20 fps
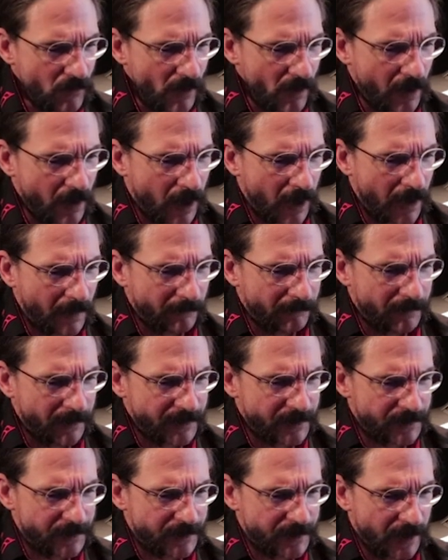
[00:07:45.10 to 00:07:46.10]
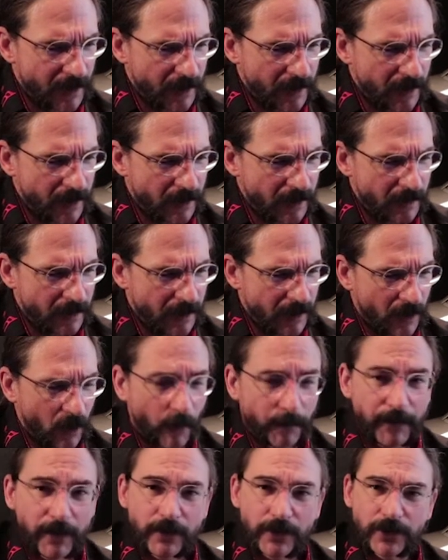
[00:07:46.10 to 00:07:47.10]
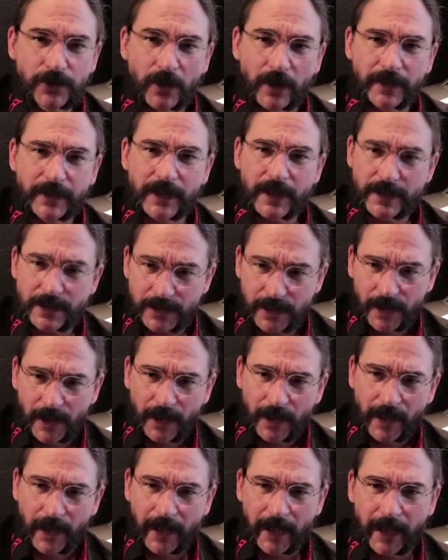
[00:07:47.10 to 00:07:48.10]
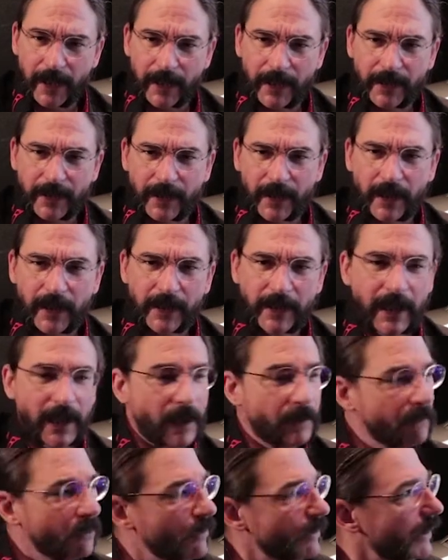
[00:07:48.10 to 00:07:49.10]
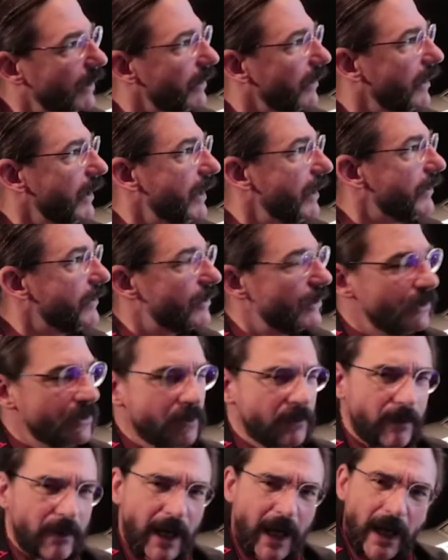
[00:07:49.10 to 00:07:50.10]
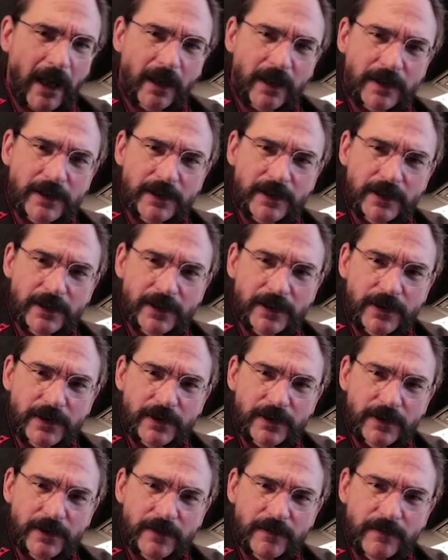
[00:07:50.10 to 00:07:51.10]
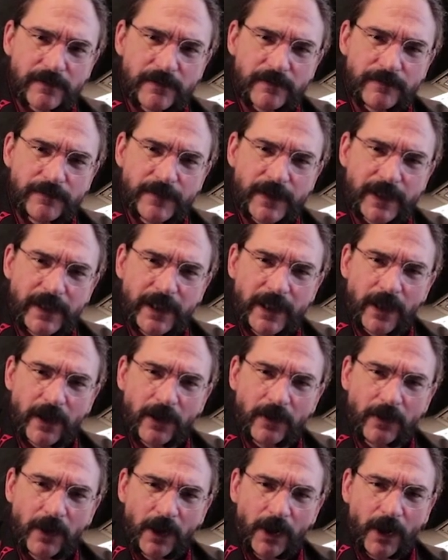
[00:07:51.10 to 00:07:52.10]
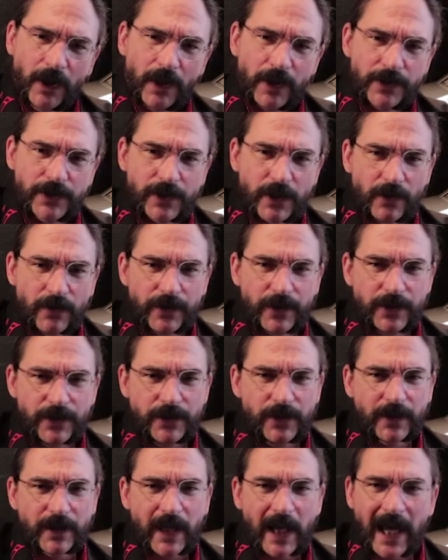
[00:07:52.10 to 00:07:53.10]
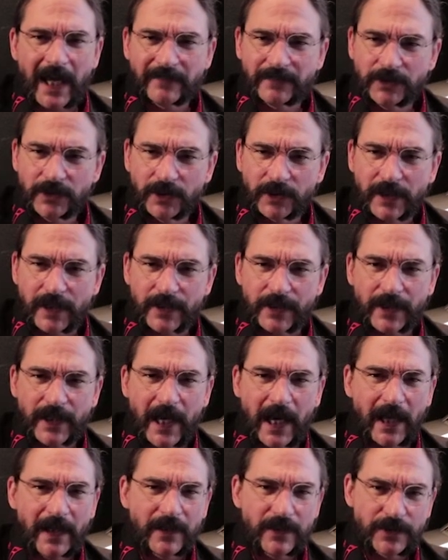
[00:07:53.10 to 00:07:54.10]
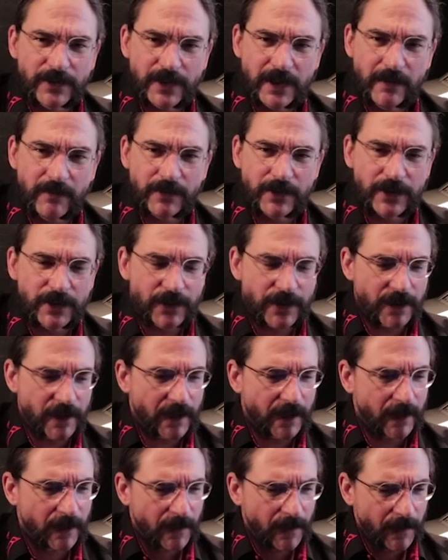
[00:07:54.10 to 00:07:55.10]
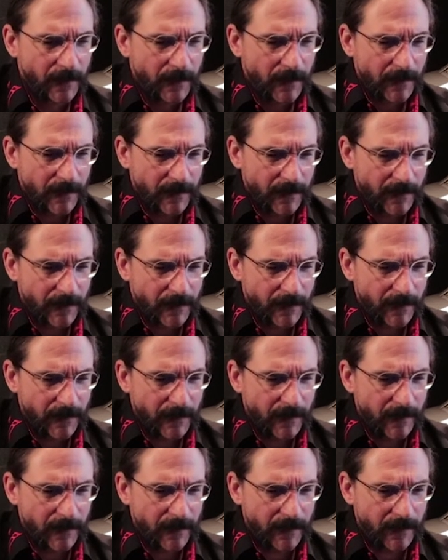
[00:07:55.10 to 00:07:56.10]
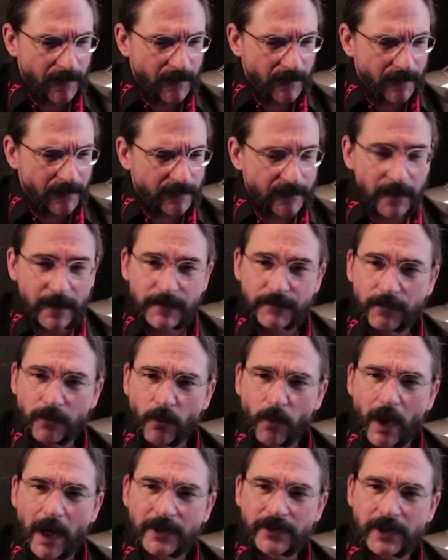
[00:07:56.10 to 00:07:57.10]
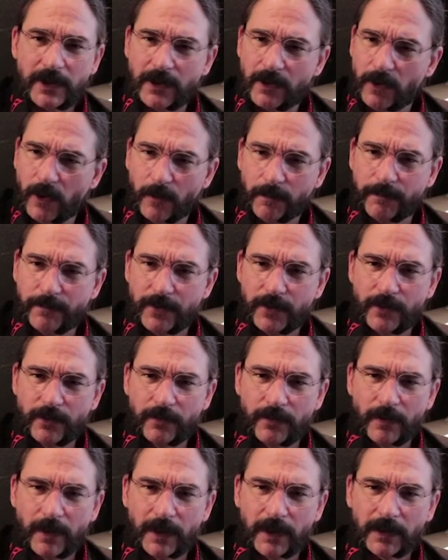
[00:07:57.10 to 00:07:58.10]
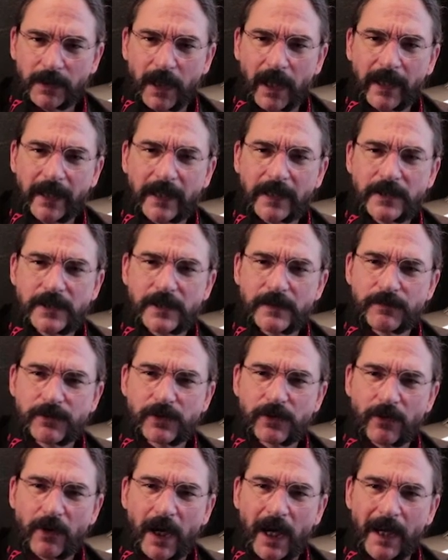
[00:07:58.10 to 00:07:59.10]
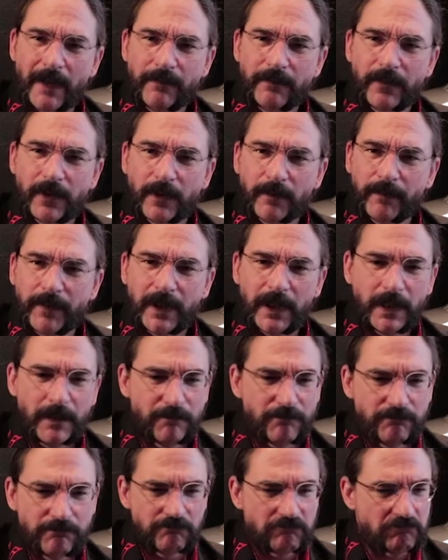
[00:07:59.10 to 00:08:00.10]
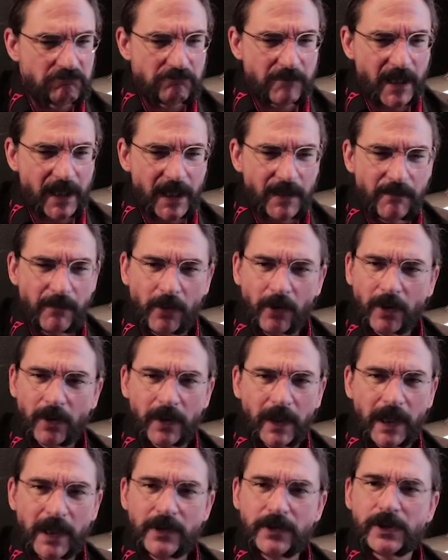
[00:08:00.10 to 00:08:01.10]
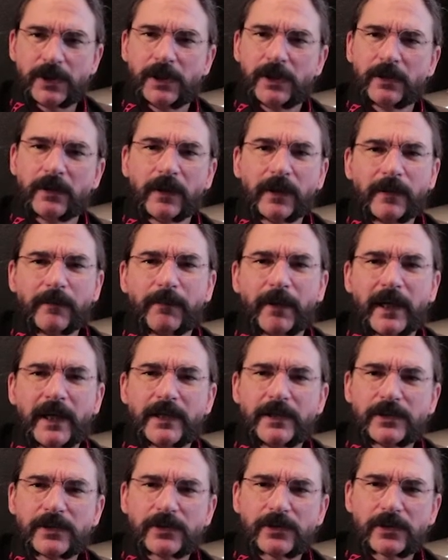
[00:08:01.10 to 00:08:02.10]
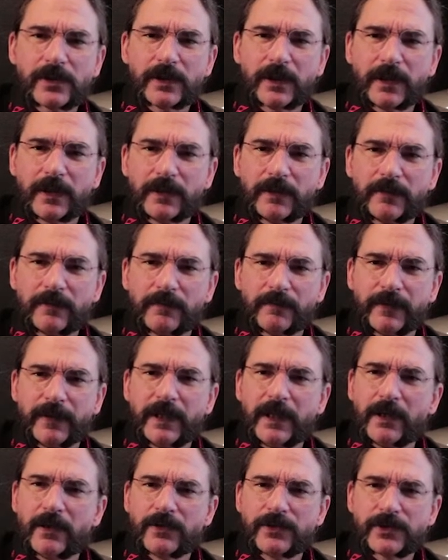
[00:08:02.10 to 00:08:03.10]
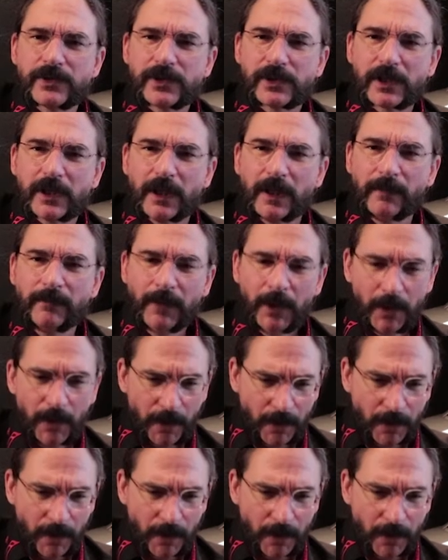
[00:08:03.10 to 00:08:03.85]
Um, but uh, I hope you enjoyed this. And uh, again, I'm going to link to Alex's video so that you can have a look at that and see what you think. Uh, and thanks for watching. Hope you uh, like and subscribe. There'll be many more engineering-based uh, videos to come.